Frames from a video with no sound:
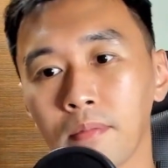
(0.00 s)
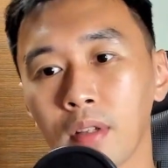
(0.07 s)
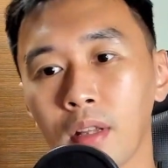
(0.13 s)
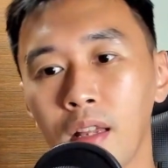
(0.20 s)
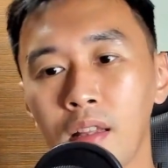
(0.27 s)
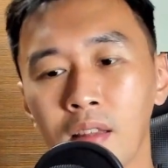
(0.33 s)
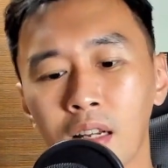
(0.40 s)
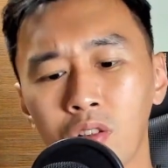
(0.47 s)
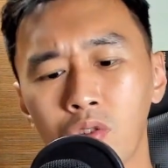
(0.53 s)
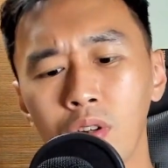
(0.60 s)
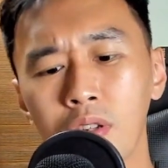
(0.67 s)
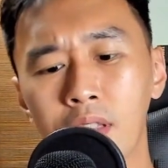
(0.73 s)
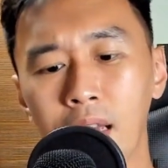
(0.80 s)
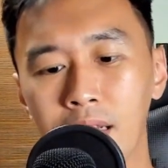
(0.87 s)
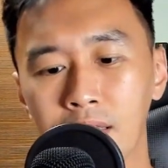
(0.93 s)

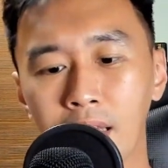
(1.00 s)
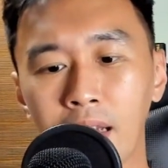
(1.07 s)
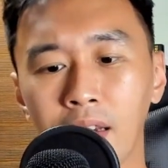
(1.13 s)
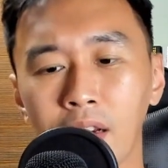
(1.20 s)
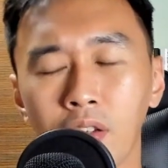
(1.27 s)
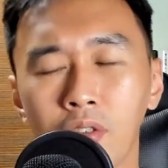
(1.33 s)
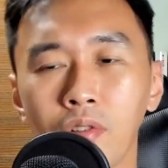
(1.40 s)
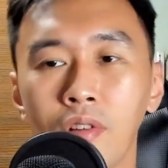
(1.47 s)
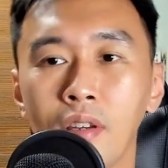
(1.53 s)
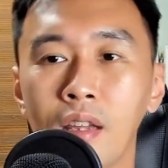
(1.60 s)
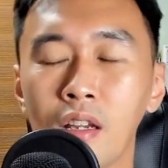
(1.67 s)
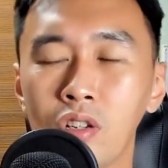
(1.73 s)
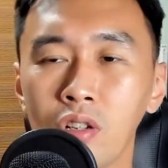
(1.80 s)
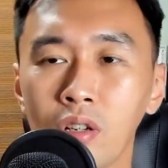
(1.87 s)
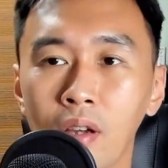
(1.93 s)
Industries that are cyclical in
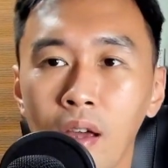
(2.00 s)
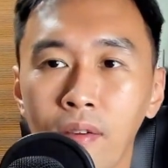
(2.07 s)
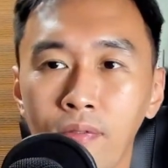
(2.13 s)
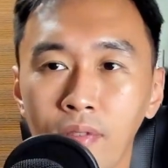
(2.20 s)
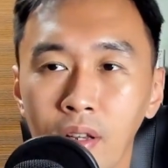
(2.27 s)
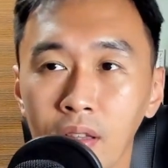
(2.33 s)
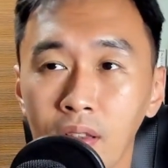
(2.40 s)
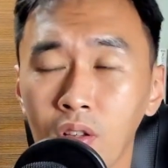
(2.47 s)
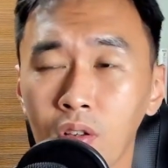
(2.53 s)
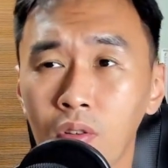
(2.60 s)
nature have a